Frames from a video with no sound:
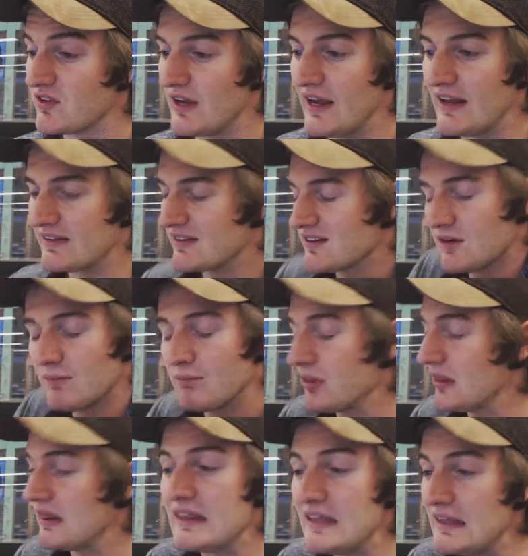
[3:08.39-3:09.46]
It's a
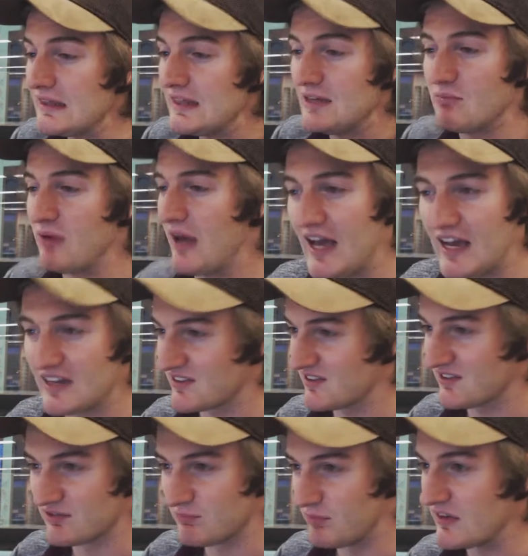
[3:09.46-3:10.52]
completely
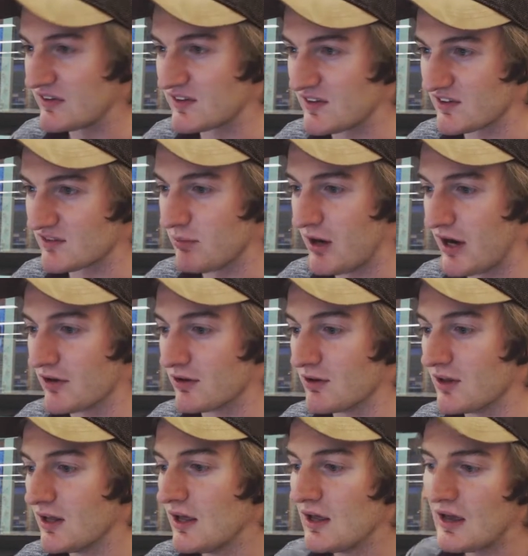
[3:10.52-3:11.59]
passive business model,
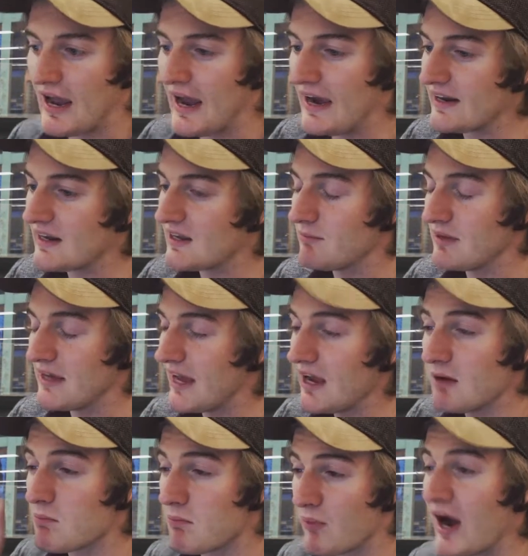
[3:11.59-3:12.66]
and it can be a
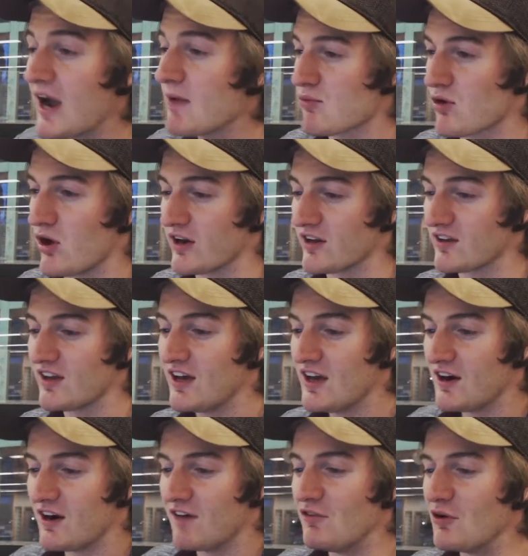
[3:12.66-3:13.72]
byproduct
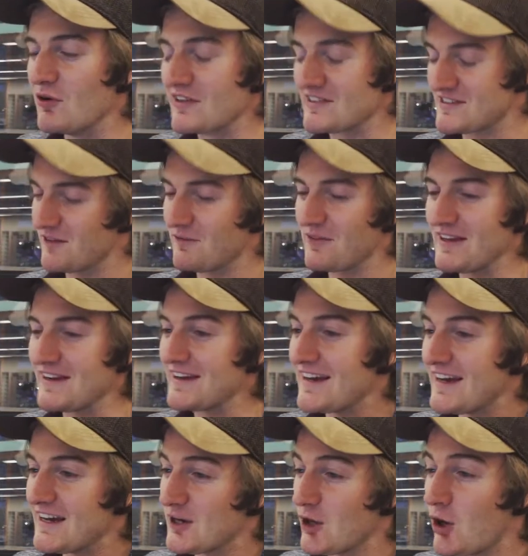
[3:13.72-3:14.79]
of doing something
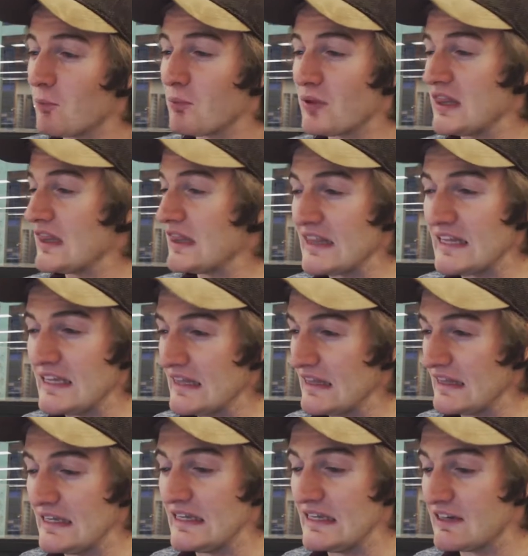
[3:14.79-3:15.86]

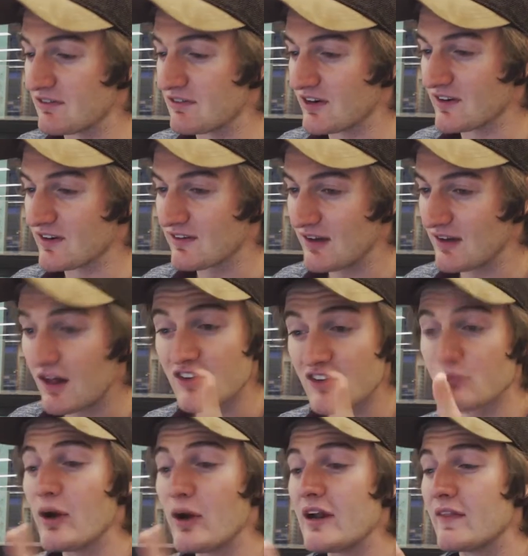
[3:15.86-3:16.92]
completely different. I'll
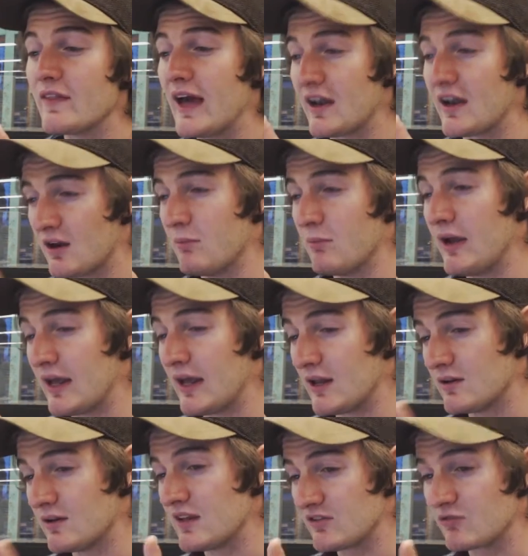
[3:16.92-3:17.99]
explain on that in a minute.
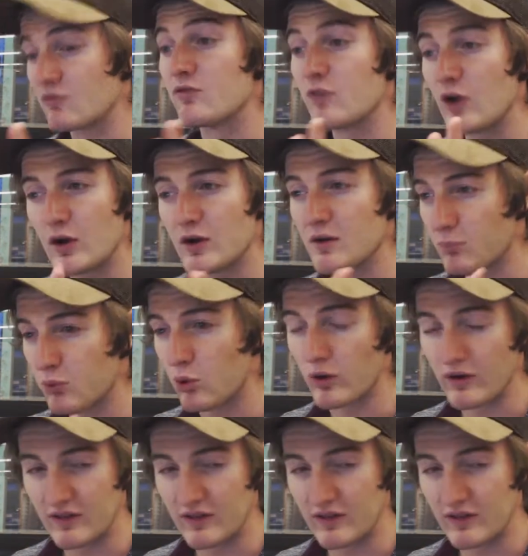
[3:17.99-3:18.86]
That's very important.